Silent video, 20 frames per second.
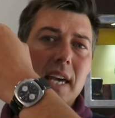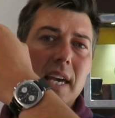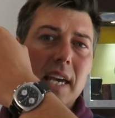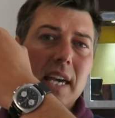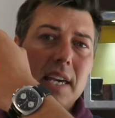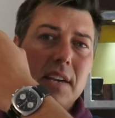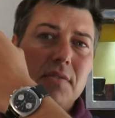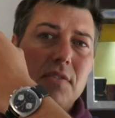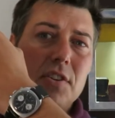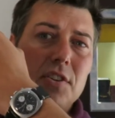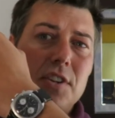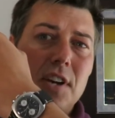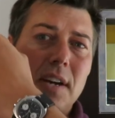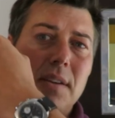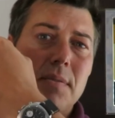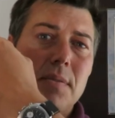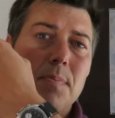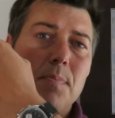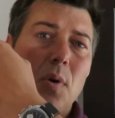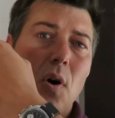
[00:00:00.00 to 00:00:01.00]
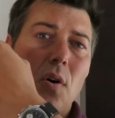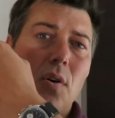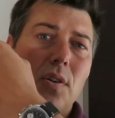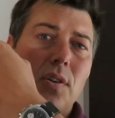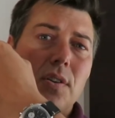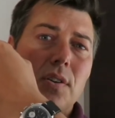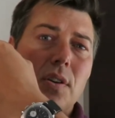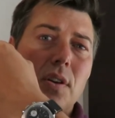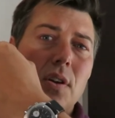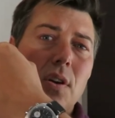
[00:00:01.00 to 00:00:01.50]
Even James
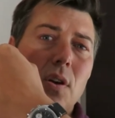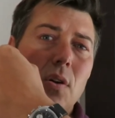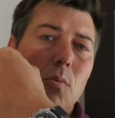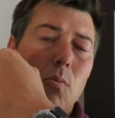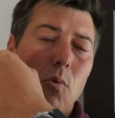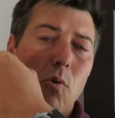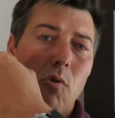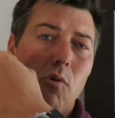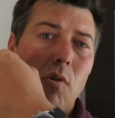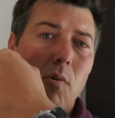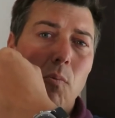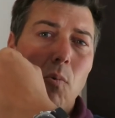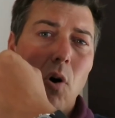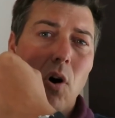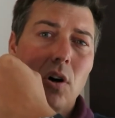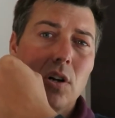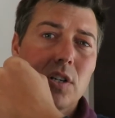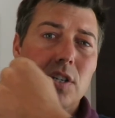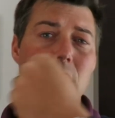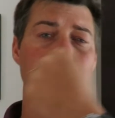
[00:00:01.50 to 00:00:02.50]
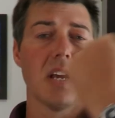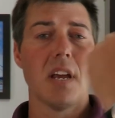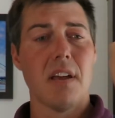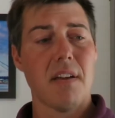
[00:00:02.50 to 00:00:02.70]
Bond wore a watch